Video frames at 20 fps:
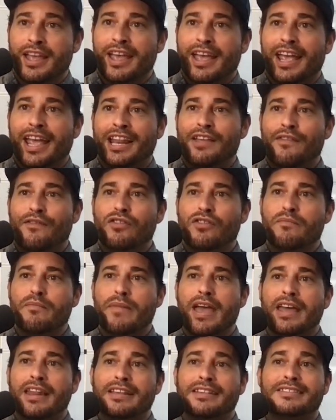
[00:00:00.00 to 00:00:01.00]
And if you've
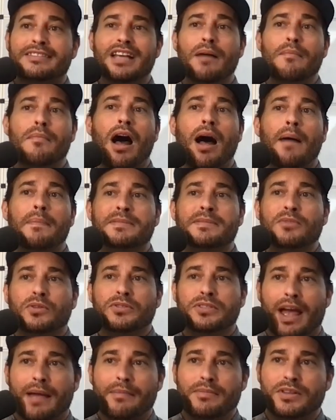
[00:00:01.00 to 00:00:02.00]
made a suboptimal
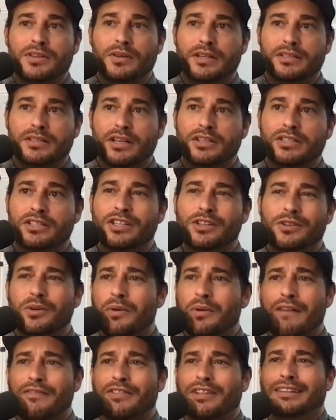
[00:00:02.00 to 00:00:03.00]
type 2 decision, you don't
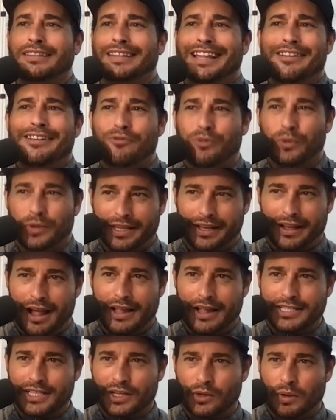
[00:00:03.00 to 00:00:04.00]
have to live with the
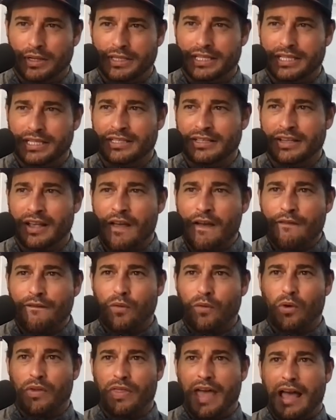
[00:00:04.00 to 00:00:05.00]
consequences
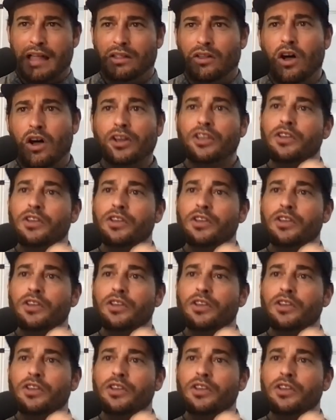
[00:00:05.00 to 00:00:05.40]
for that long.